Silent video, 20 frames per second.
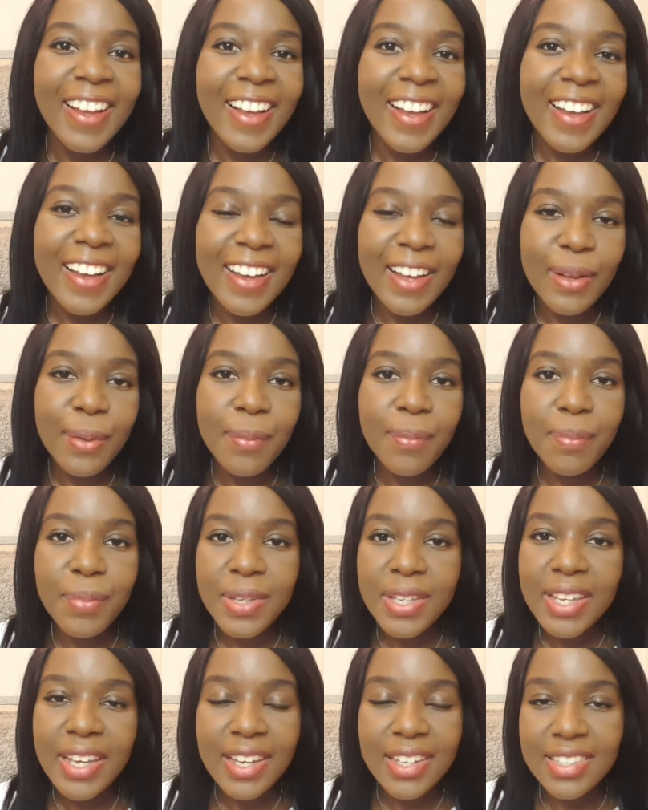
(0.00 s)

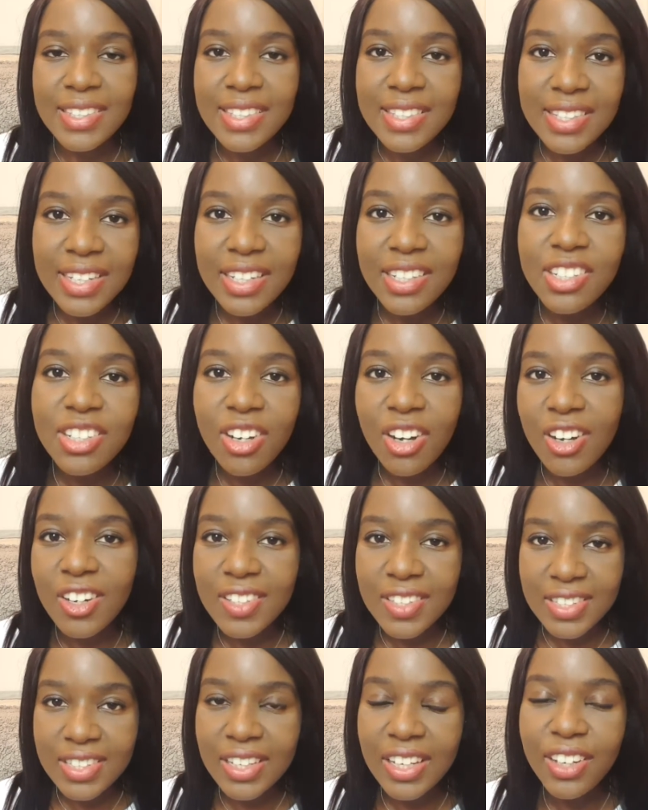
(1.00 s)
But yes, stick to your
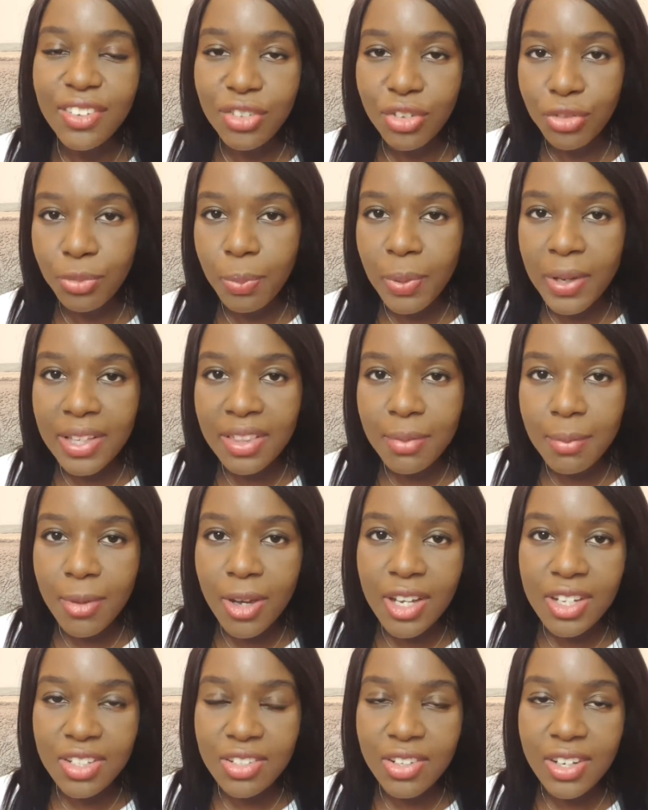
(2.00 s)
answer. If you've picked the
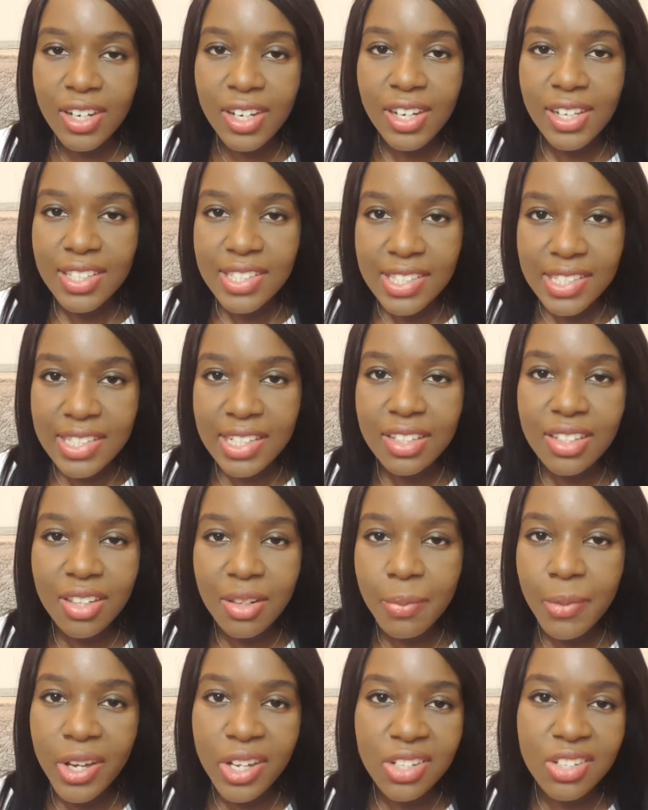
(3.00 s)
murderer, stick to
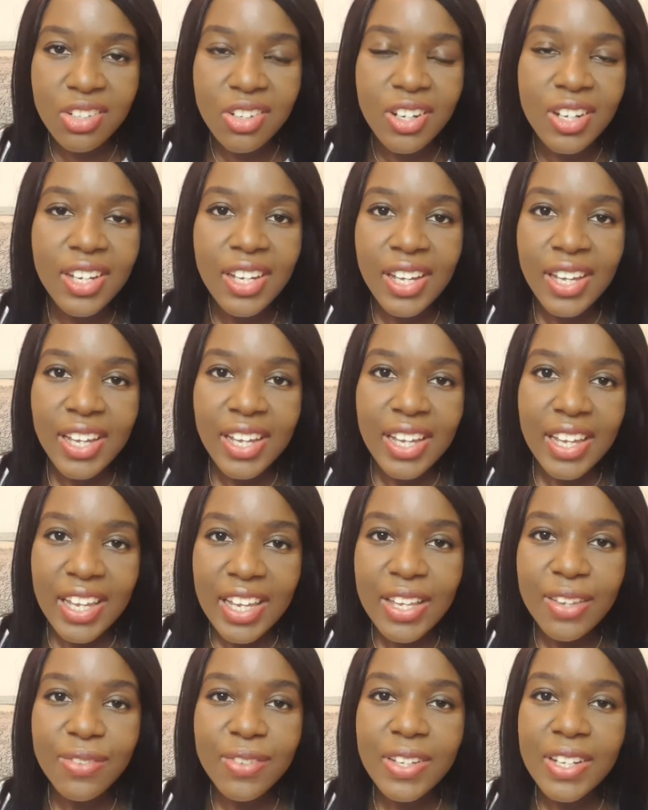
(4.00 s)
the murderer,
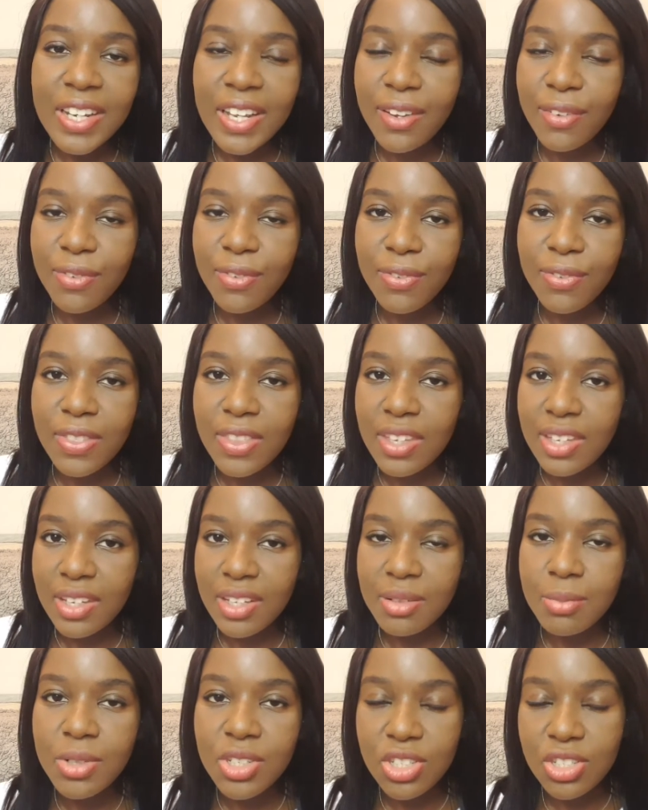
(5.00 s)
even if the
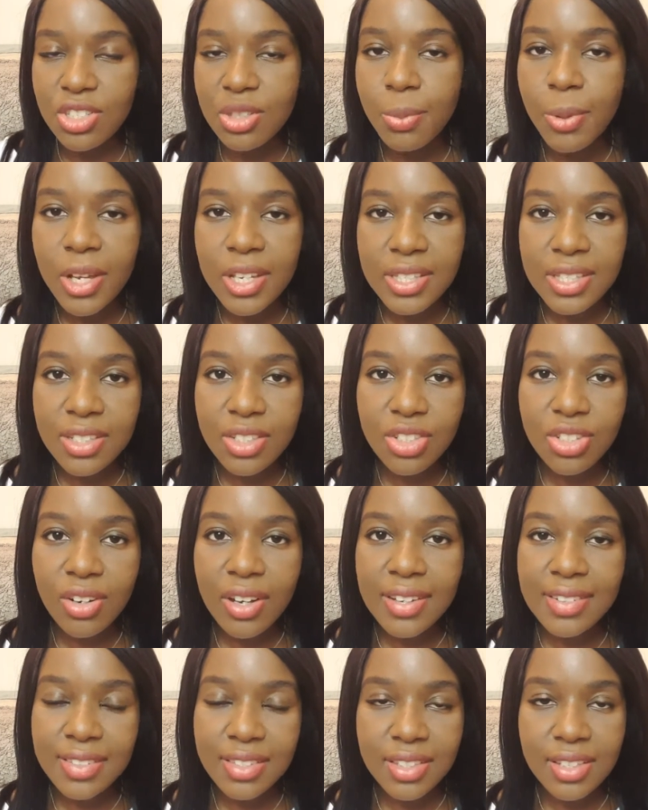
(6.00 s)
admissions person
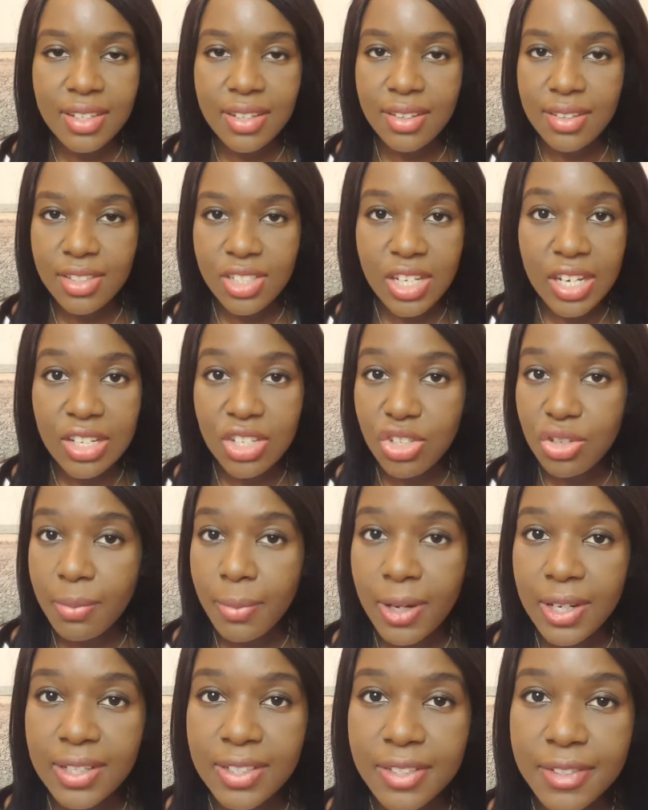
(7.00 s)
tries to change your
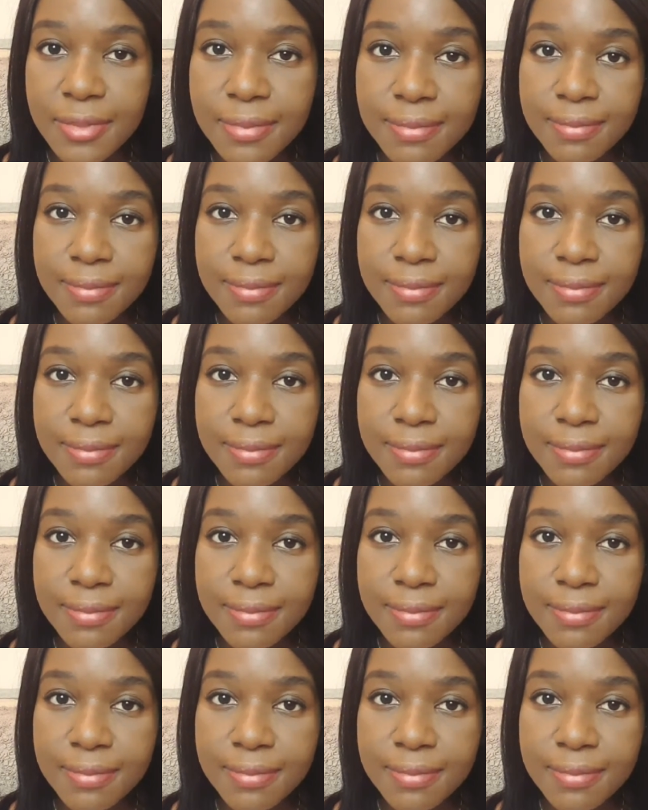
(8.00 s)
mind.